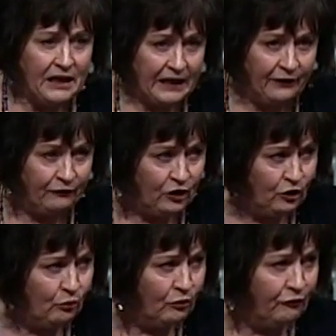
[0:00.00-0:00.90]
If
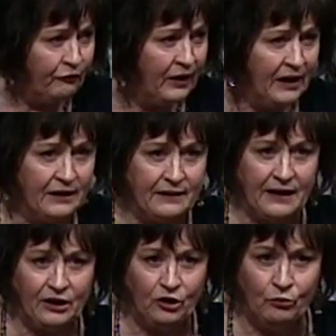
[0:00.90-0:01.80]
you will find
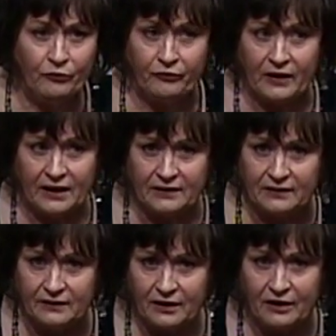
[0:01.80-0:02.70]
that, you will find a
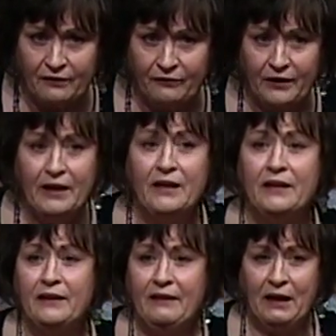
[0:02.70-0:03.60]
love
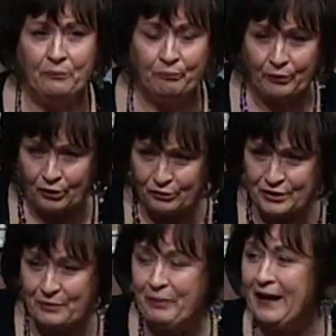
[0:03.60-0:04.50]
that
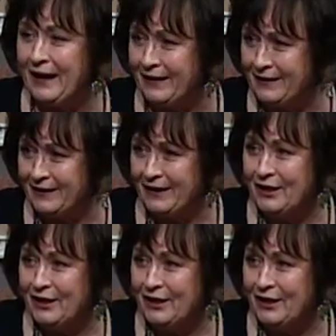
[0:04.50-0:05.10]
burns a path